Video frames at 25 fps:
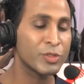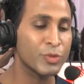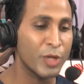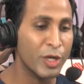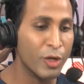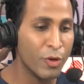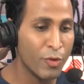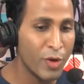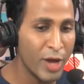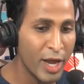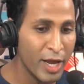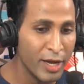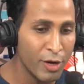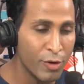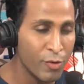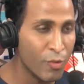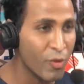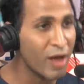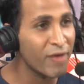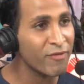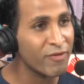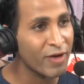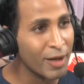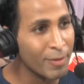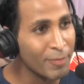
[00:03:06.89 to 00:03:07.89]
we created
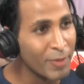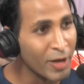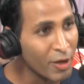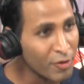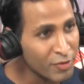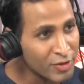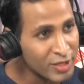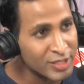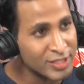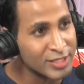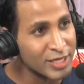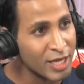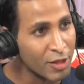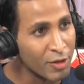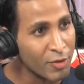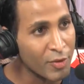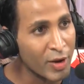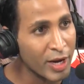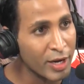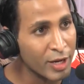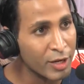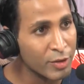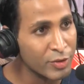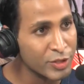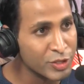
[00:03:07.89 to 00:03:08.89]
RevUp Health
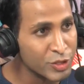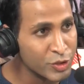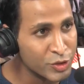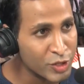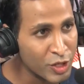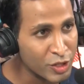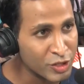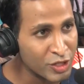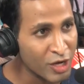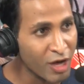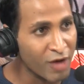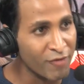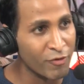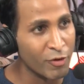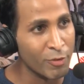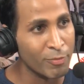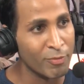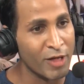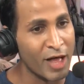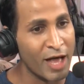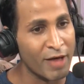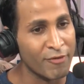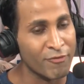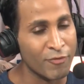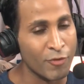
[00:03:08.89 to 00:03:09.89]
Accelerated, which is our software
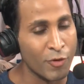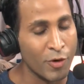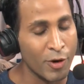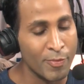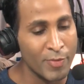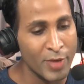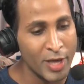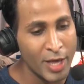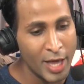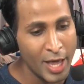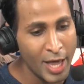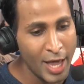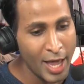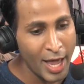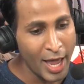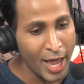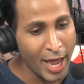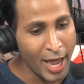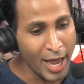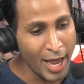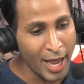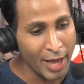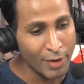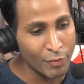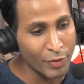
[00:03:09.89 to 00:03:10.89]
platform.
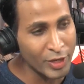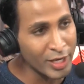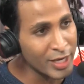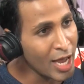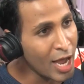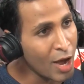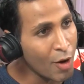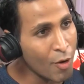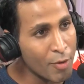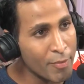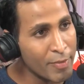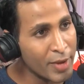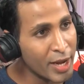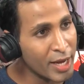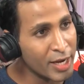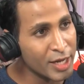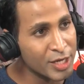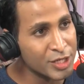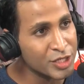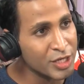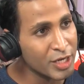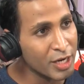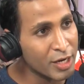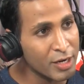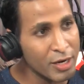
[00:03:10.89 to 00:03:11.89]
And we now are
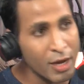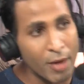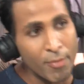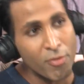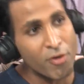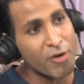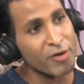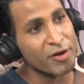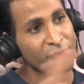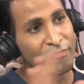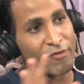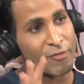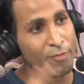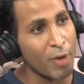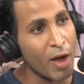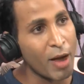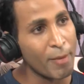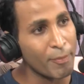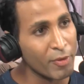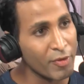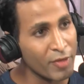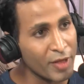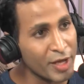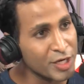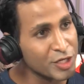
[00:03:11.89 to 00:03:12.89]
managing a number of different
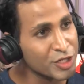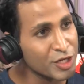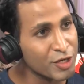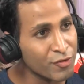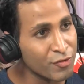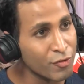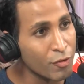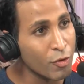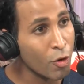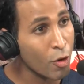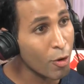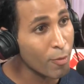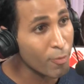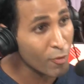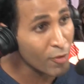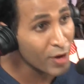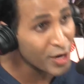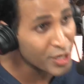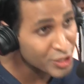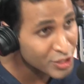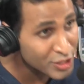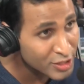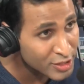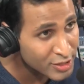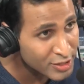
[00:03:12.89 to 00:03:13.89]
populations for
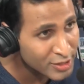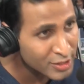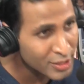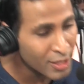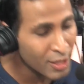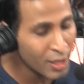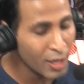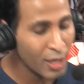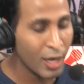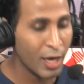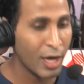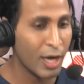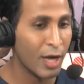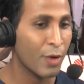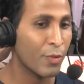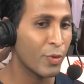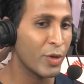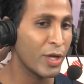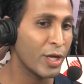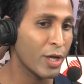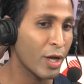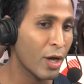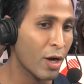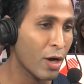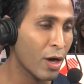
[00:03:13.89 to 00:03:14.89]
corporations. Uh,
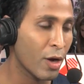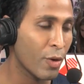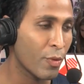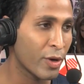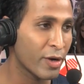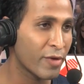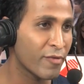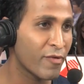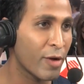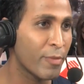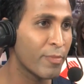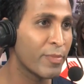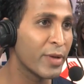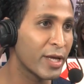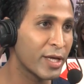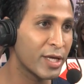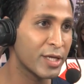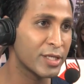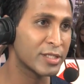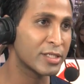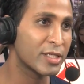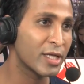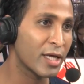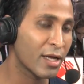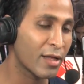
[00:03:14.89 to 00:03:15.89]
we are one of our
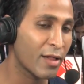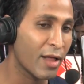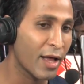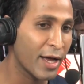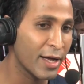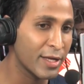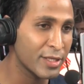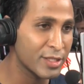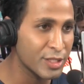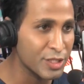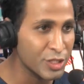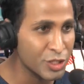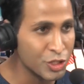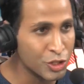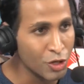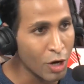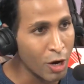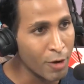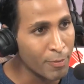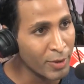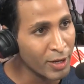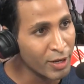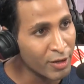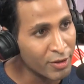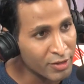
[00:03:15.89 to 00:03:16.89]
biggest uh, clients is
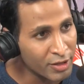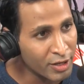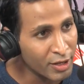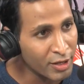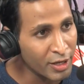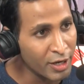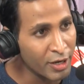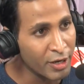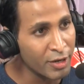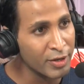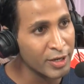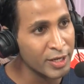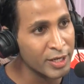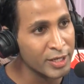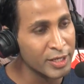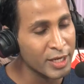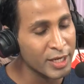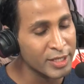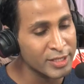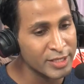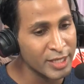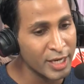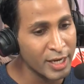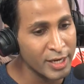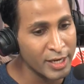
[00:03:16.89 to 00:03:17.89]
Sharp Healthcare in uh,
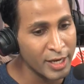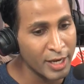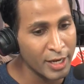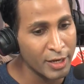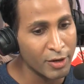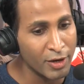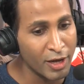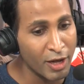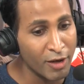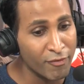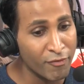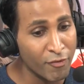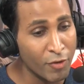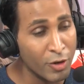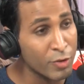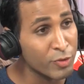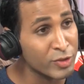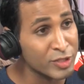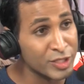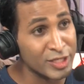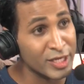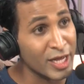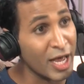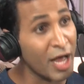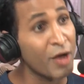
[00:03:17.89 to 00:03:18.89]
San Diego, California,
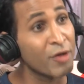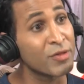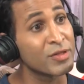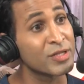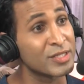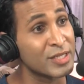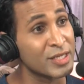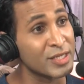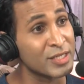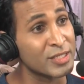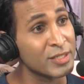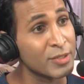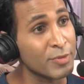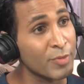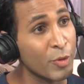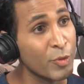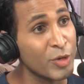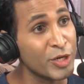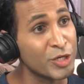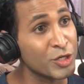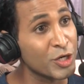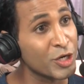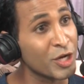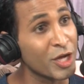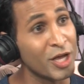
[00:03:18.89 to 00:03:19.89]
which is a health system. And
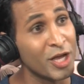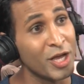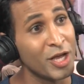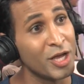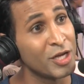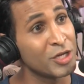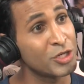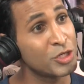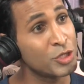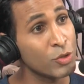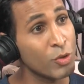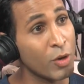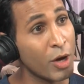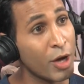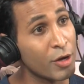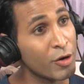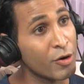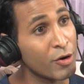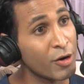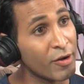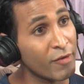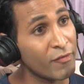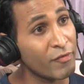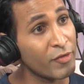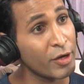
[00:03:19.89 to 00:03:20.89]
we took
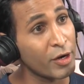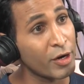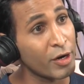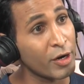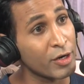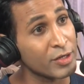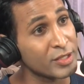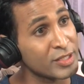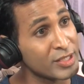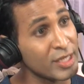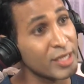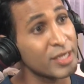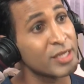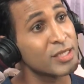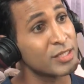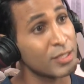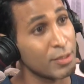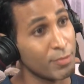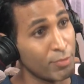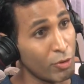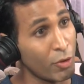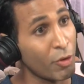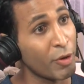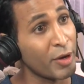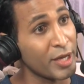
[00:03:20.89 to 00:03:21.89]
200 of their sickest
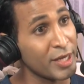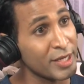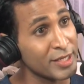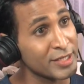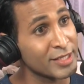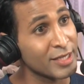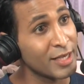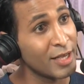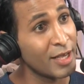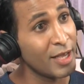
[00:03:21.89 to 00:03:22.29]
employees